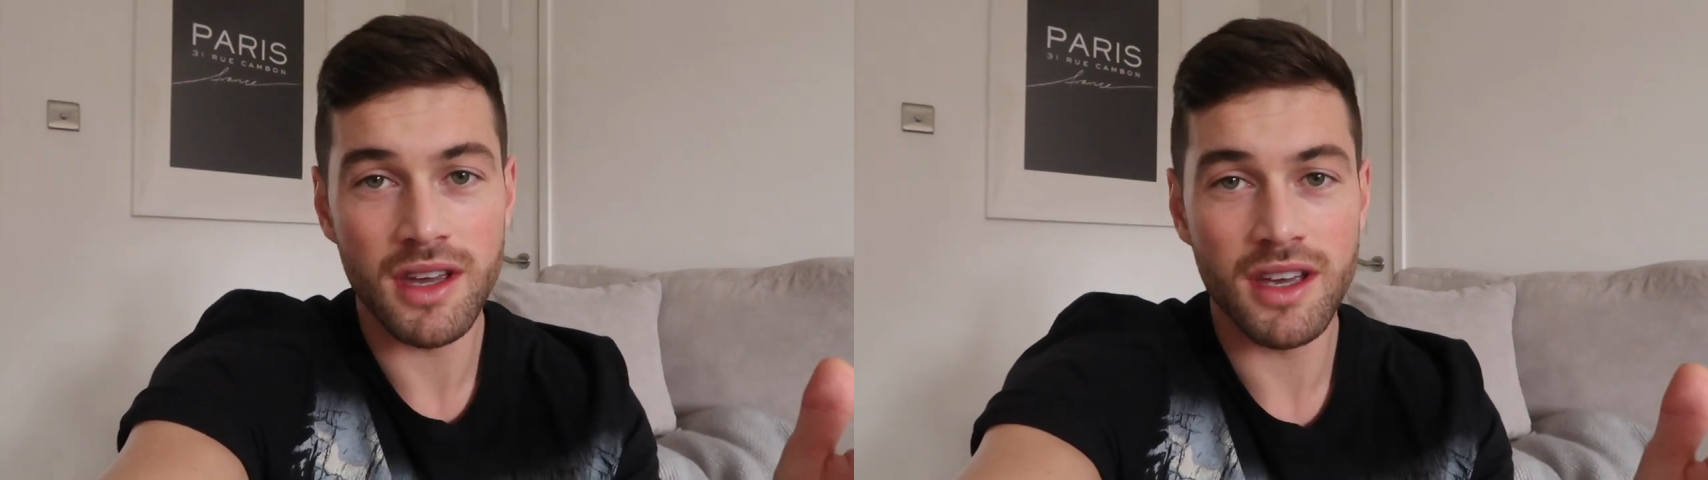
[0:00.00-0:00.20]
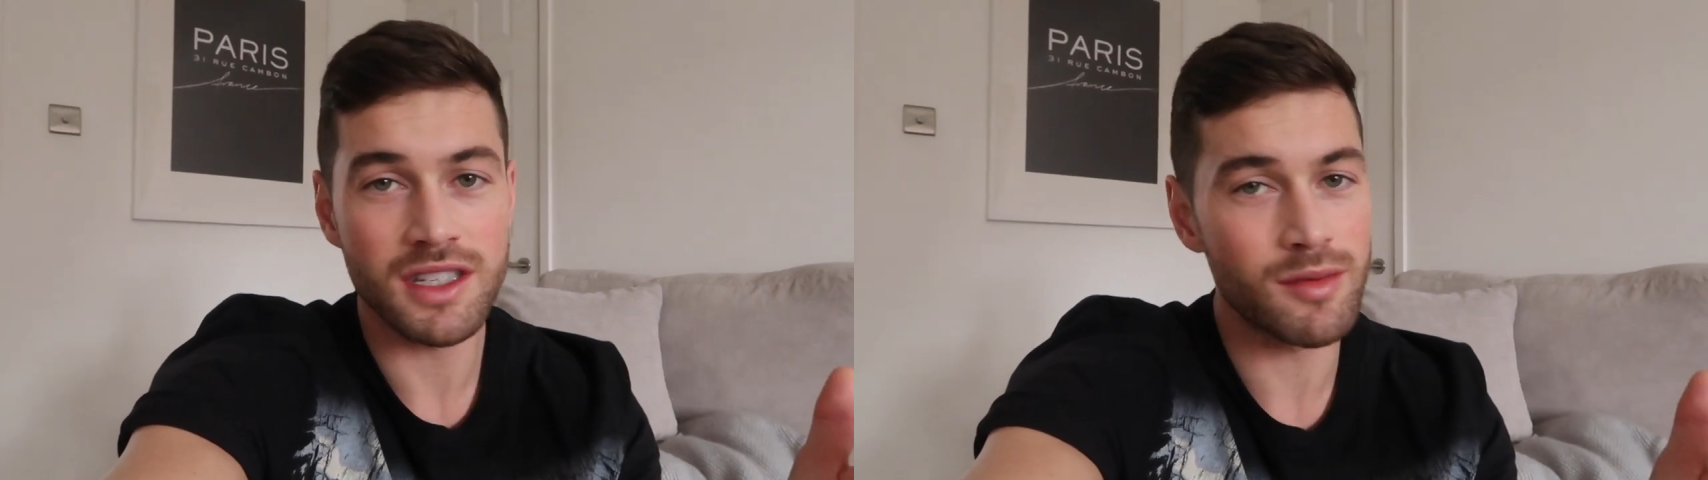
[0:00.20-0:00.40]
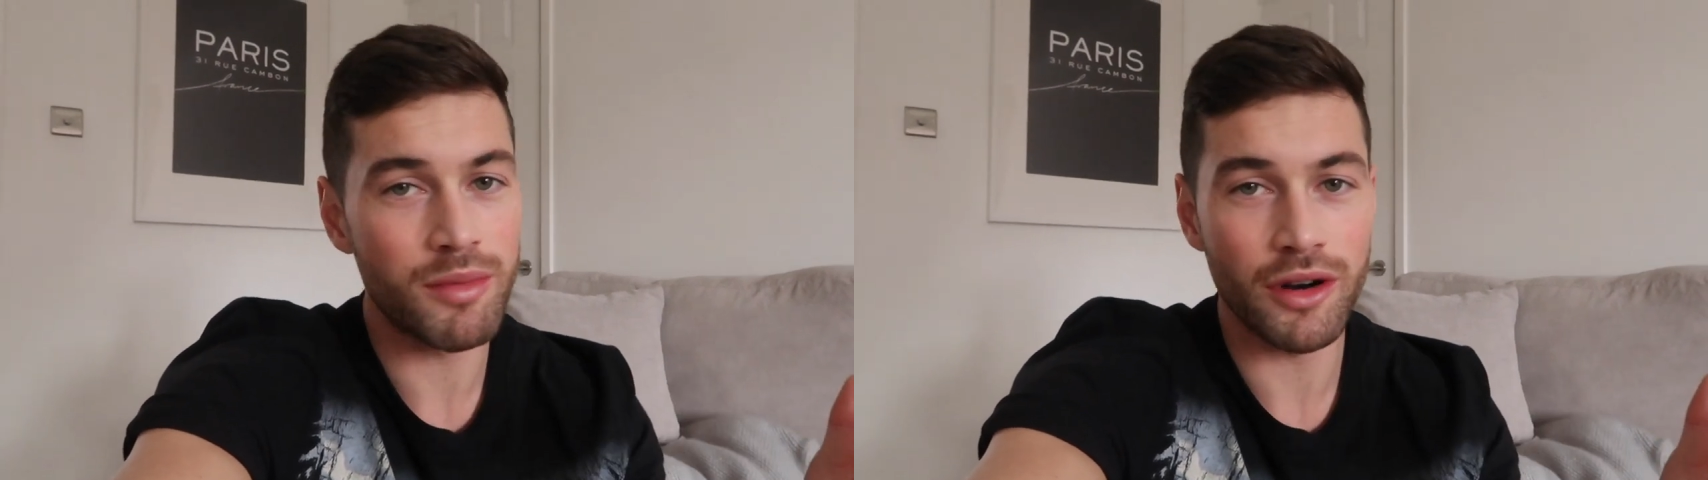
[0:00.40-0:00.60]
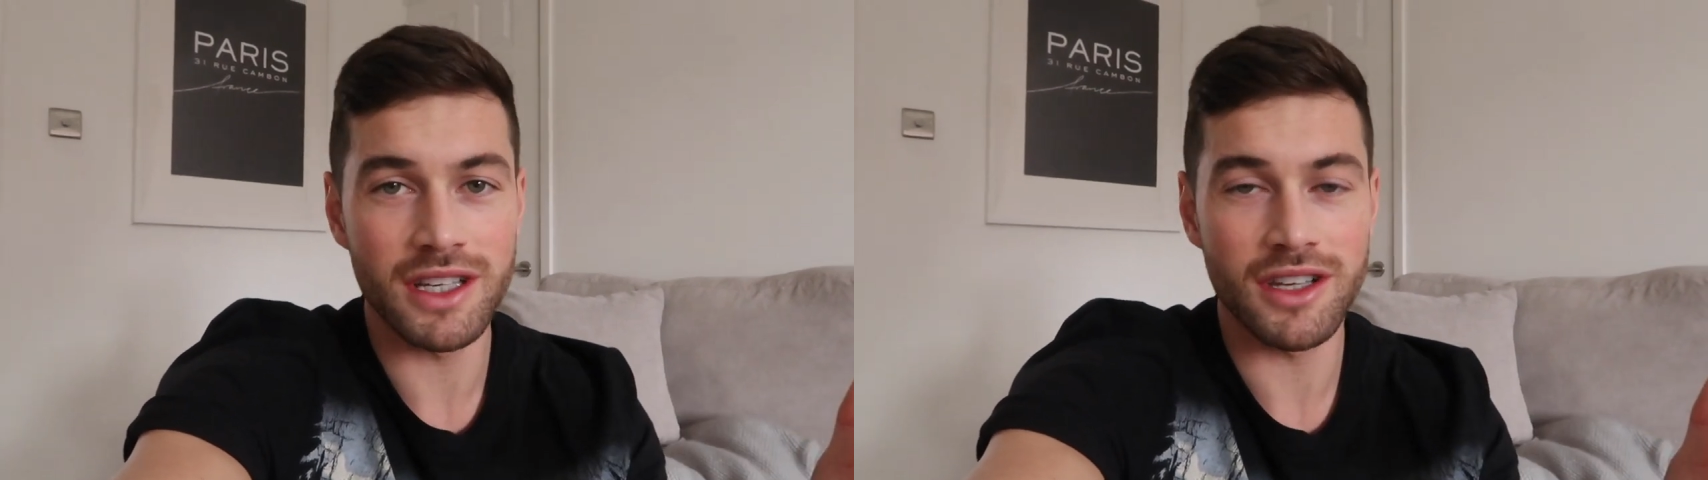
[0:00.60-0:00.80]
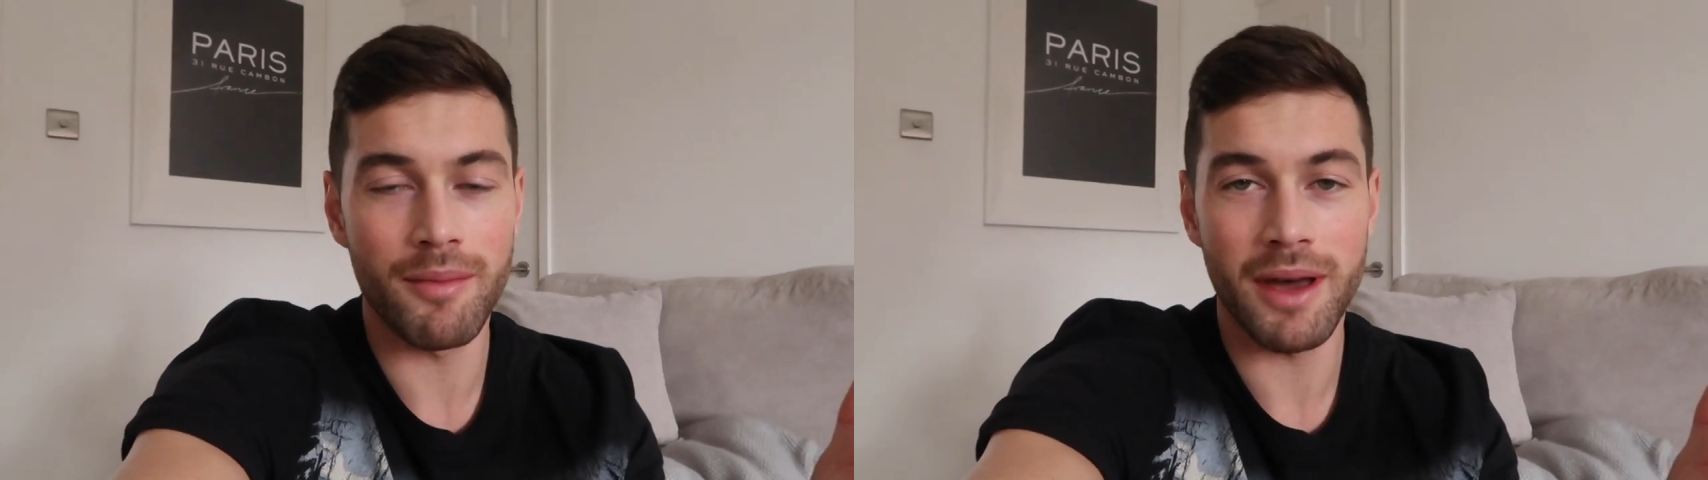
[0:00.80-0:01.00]
summer
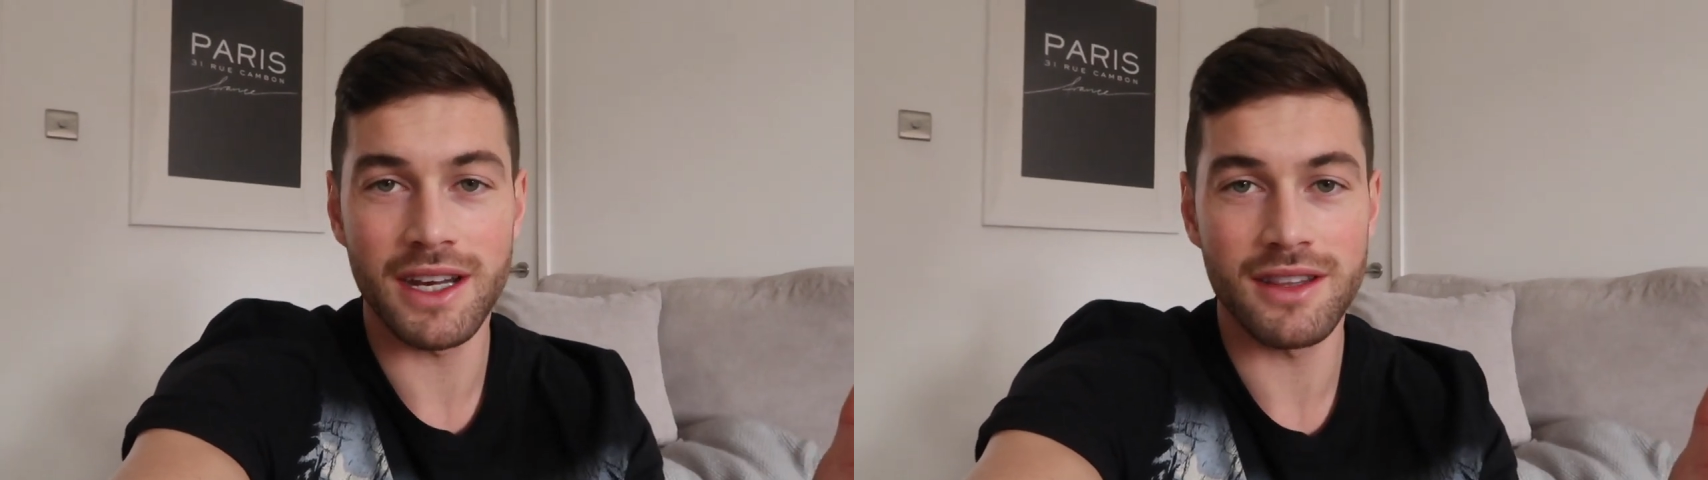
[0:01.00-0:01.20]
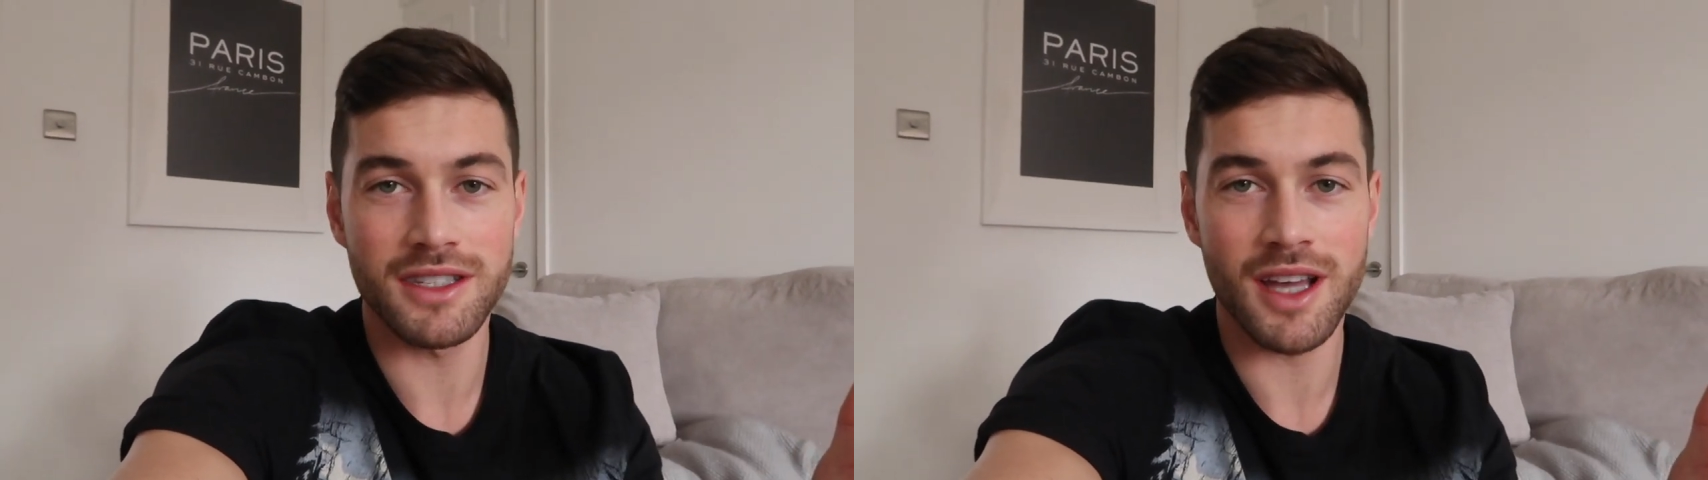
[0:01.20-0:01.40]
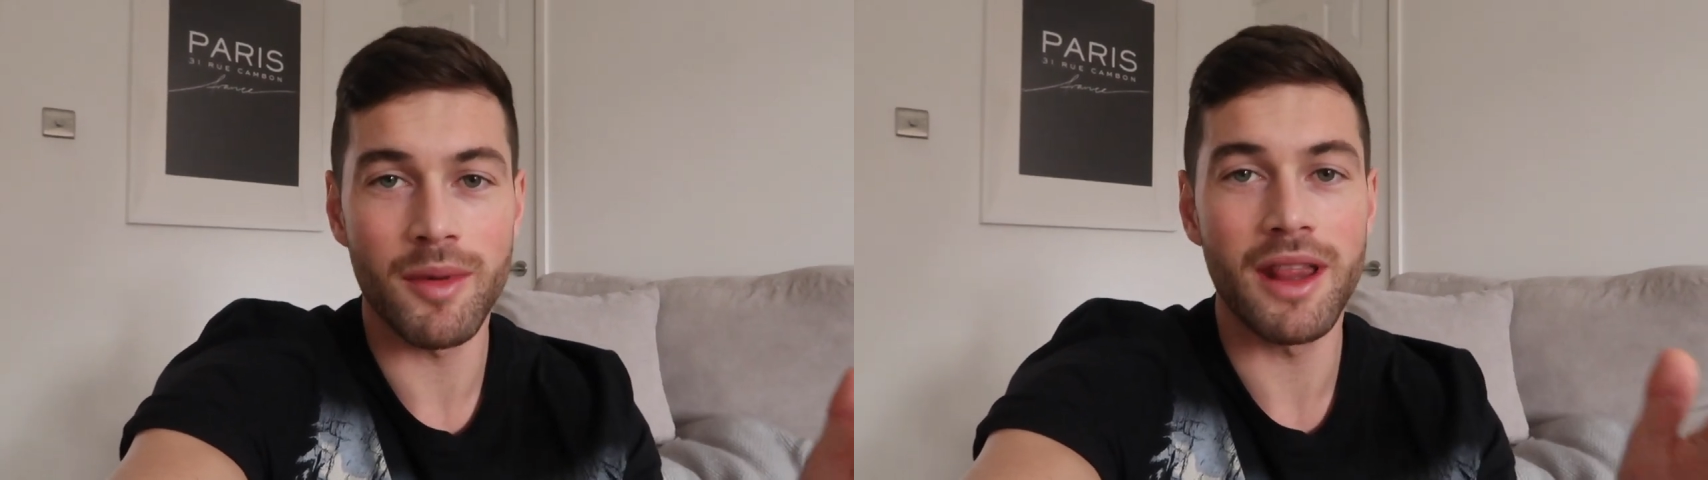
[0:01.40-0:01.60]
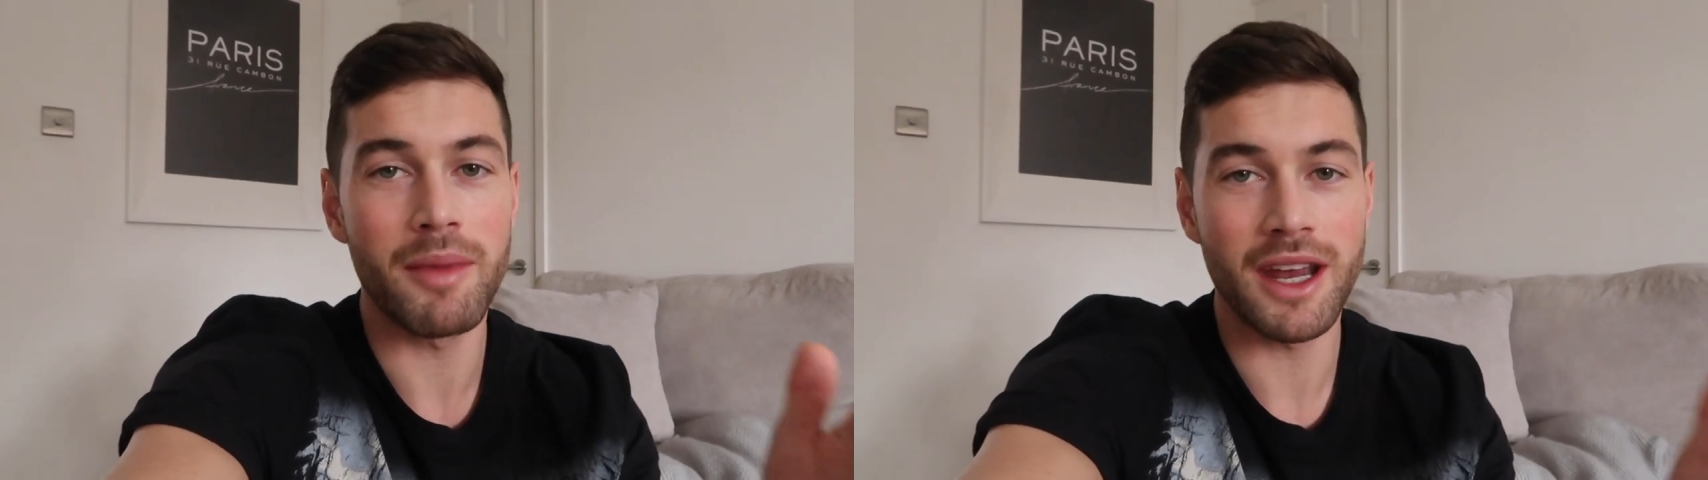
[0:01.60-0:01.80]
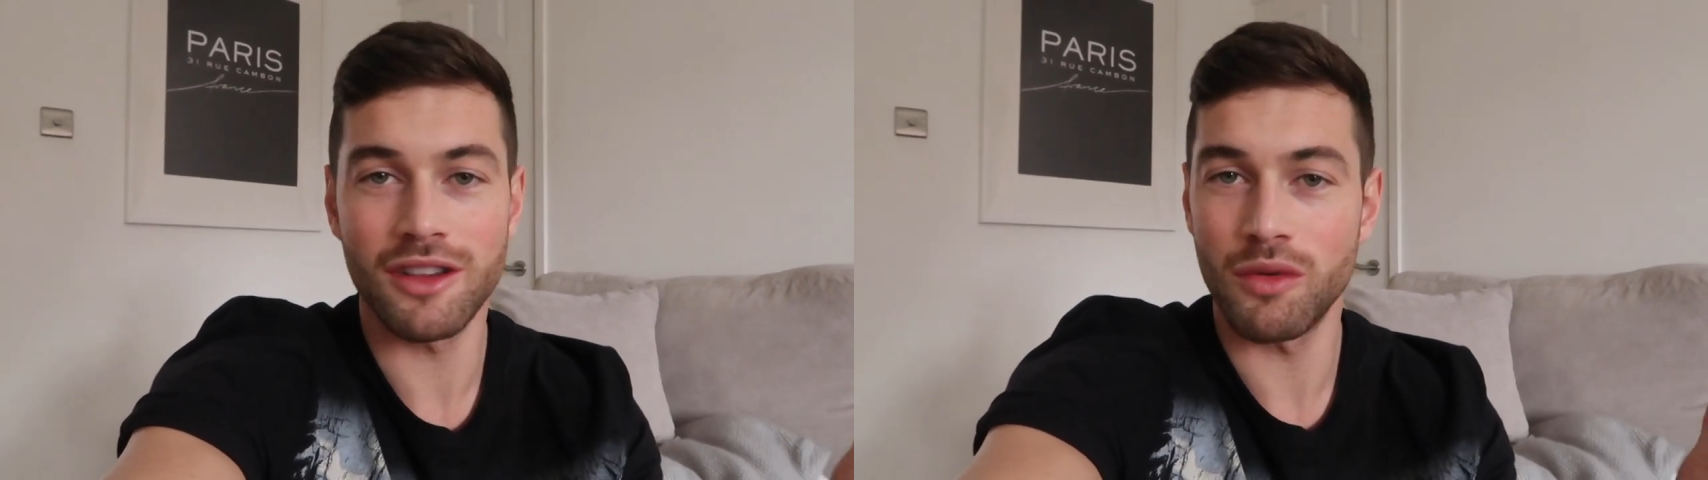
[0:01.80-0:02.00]
bodies aren't made in the summer, they're
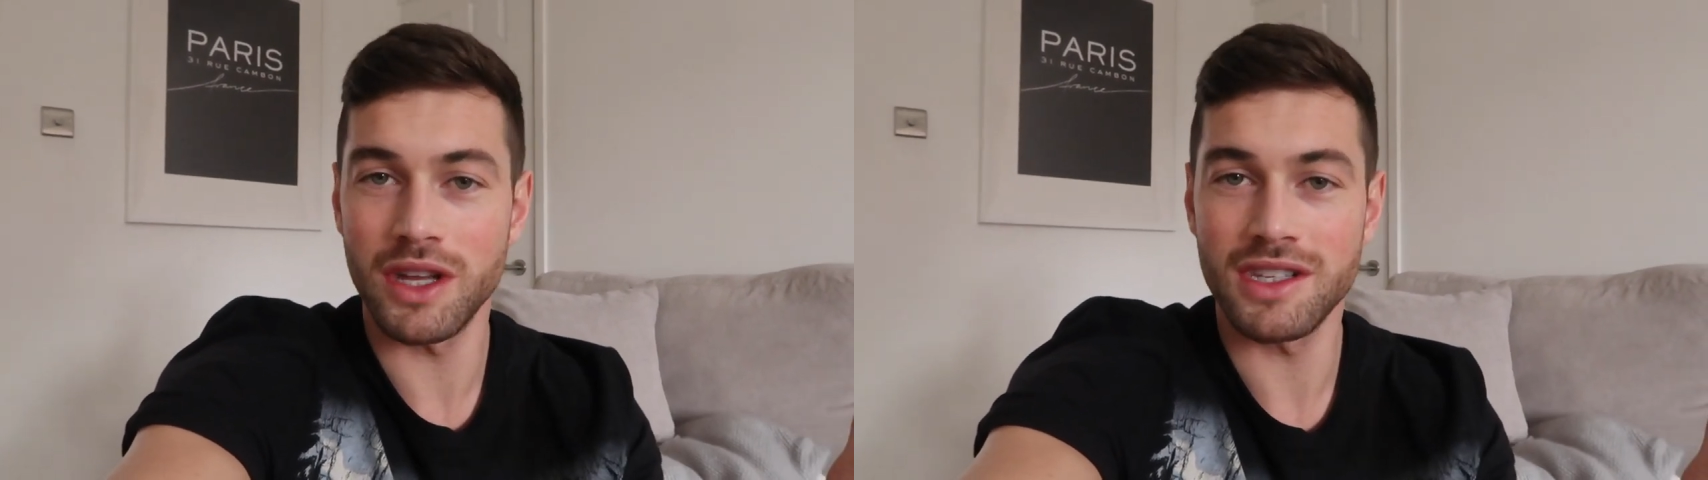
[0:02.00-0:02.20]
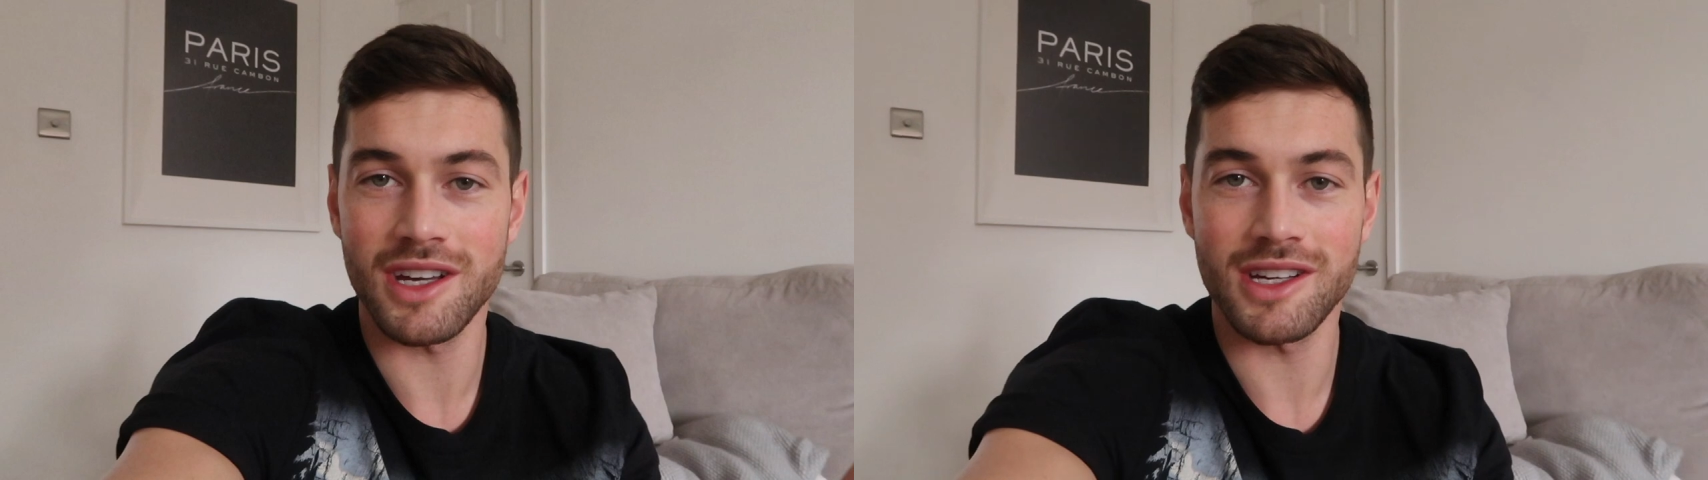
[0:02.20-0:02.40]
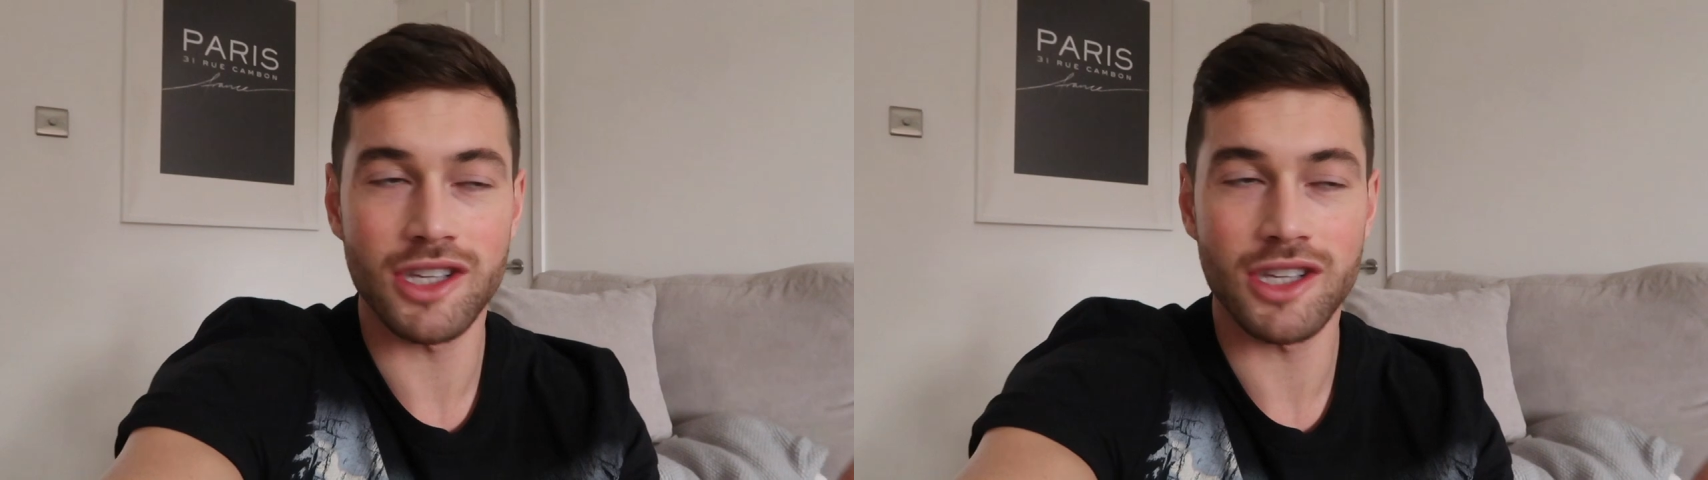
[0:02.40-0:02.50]
made in the winter.